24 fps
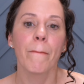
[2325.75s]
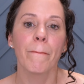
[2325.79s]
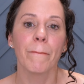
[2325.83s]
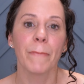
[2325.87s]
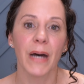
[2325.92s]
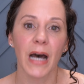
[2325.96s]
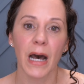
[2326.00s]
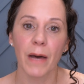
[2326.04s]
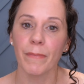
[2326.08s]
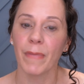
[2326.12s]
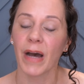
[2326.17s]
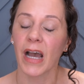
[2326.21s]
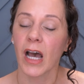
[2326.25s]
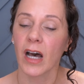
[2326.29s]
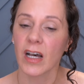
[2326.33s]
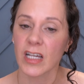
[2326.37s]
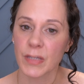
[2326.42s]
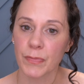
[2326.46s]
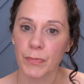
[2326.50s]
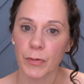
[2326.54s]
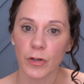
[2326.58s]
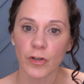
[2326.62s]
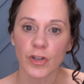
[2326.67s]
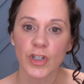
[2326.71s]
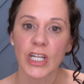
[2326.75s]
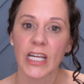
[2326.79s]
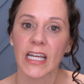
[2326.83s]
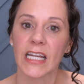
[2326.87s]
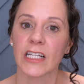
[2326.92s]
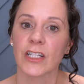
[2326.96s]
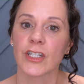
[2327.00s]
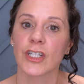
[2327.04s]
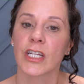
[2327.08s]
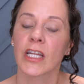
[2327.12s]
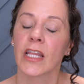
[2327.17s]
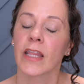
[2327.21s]
But my hospital
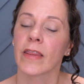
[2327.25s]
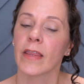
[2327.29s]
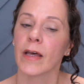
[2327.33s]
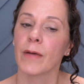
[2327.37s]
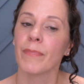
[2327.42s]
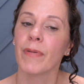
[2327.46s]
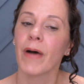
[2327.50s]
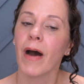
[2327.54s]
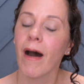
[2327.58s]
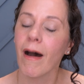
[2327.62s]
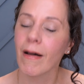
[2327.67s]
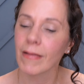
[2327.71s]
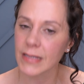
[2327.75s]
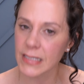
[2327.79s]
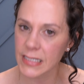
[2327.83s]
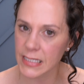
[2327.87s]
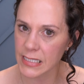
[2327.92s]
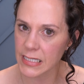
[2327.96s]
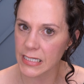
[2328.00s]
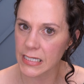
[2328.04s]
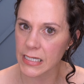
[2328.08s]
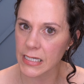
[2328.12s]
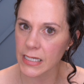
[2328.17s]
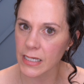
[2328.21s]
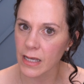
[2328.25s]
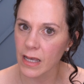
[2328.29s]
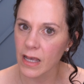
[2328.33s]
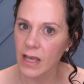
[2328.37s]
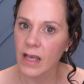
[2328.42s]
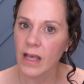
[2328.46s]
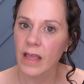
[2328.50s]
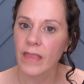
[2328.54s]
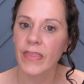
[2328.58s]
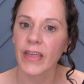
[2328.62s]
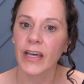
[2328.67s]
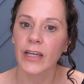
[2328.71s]
changed the policy
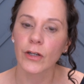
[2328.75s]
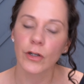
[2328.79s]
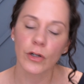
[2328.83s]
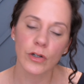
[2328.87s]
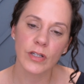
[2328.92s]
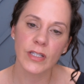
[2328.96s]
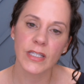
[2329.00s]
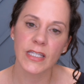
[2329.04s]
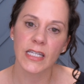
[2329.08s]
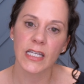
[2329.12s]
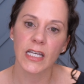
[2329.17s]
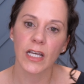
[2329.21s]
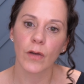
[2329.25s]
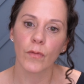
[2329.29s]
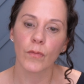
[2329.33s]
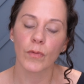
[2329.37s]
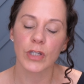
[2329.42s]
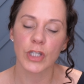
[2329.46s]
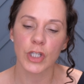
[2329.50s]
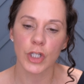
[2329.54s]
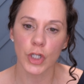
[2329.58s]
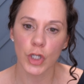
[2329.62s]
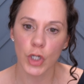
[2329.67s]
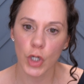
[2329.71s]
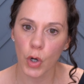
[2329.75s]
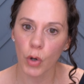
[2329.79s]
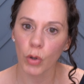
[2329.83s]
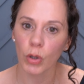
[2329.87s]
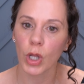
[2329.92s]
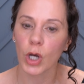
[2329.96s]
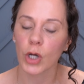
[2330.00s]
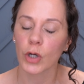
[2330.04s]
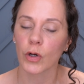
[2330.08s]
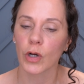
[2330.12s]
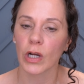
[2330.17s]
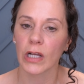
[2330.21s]
that nursing was no
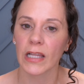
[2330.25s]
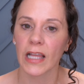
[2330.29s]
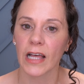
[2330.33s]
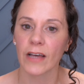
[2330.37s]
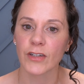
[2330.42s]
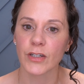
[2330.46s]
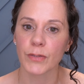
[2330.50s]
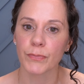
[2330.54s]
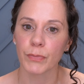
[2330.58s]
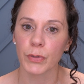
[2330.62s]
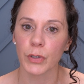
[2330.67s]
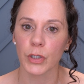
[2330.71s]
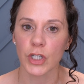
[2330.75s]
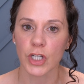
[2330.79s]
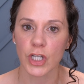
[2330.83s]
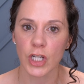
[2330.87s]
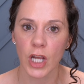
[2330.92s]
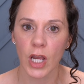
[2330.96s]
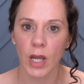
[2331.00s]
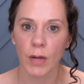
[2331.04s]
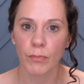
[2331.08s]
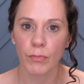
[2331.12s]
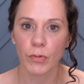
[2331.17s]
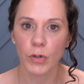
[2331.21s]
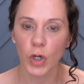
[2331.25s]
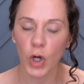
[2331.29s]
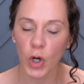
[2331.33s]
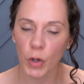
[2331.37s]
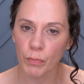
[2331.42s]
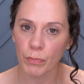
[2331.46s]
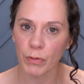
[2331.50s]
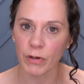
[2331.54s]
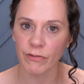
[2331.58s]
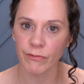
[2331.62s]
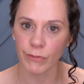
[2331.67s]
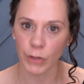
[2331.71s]
longer allowed to push
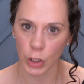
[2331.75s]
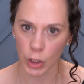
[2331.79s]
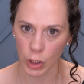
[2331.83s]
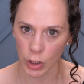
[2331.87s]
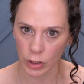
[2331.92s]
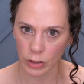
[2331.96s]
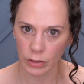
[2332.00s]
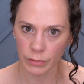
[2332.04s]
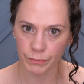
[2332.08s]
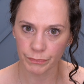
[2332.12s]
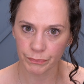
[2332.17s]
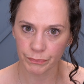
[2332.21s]
propofol